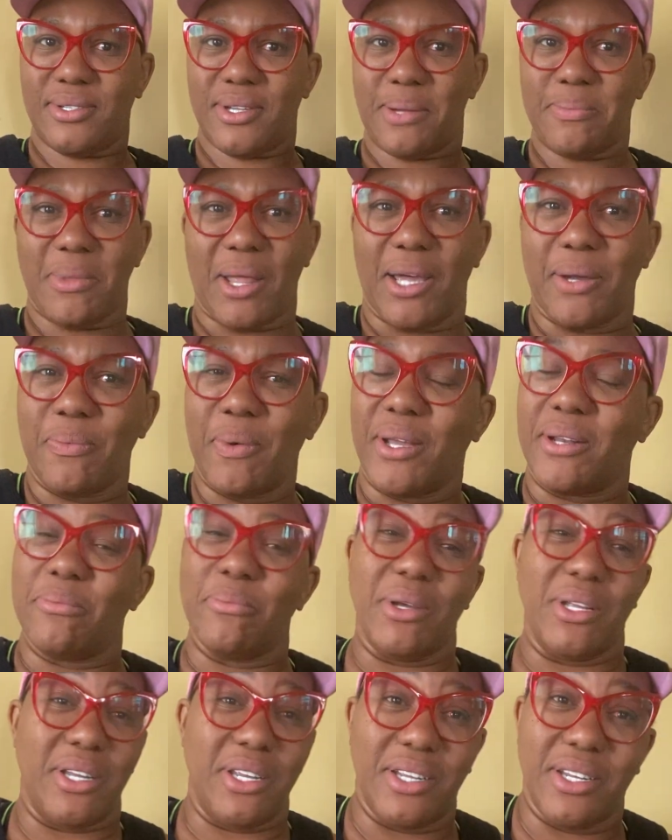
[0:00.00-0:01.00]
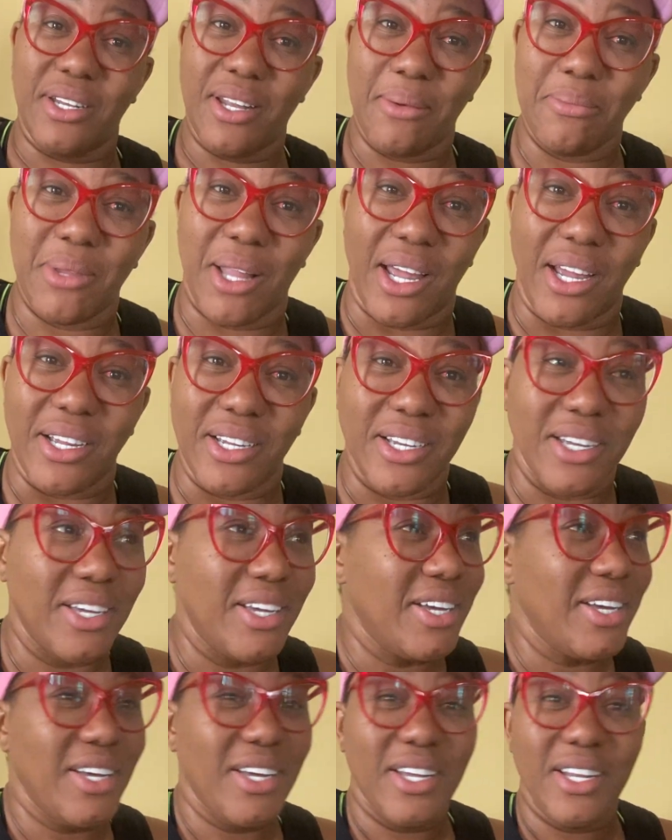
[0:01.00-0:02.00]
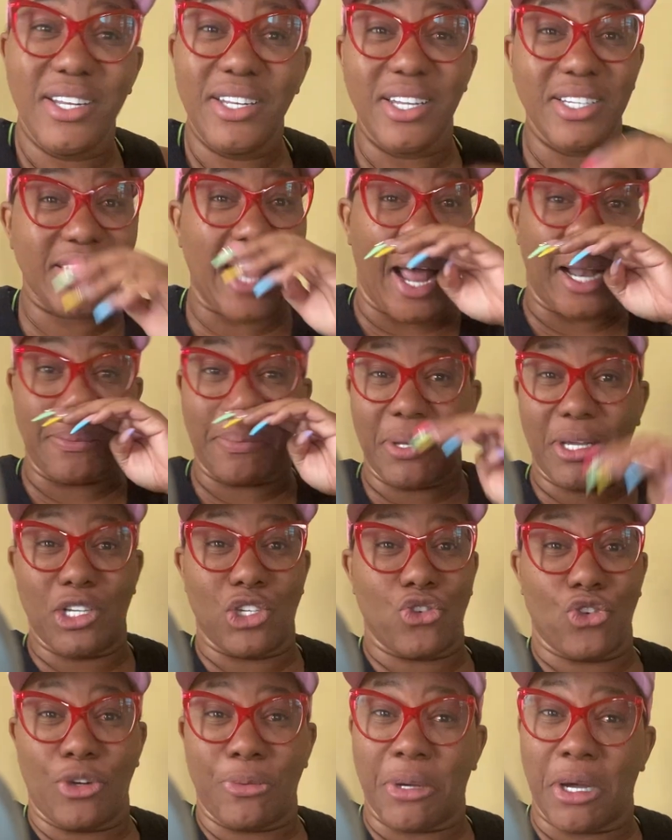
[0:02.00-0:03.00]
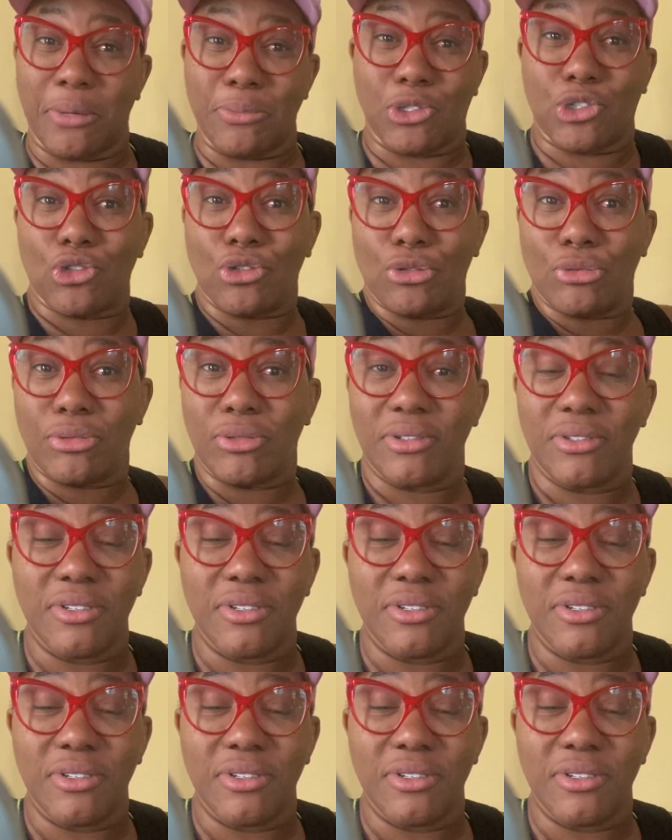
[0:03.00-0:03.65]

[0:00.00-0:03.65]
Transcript: I'm like, wait a minute. I'm like, this got to be a dream come true.